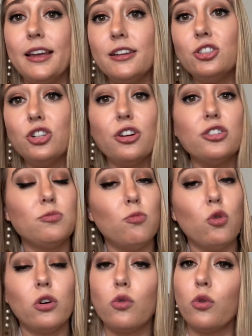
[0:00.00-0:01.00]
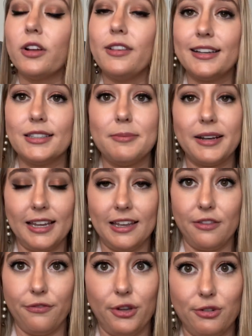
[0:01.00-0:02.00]
and charge more or less money
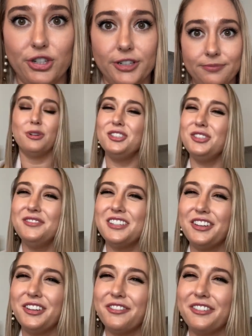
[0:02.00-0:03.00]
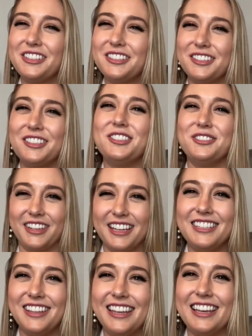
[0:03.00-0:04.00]
in the future. Once you've done your research, you'll
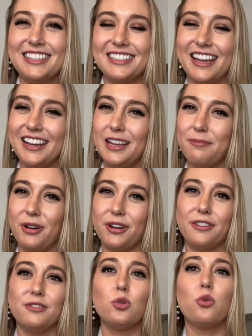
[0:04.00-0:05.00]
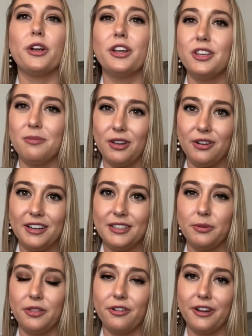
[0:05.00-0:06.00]
get to the exciting part of touring
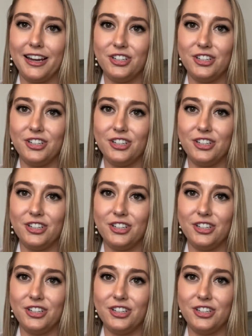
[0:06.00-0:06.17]
communities with your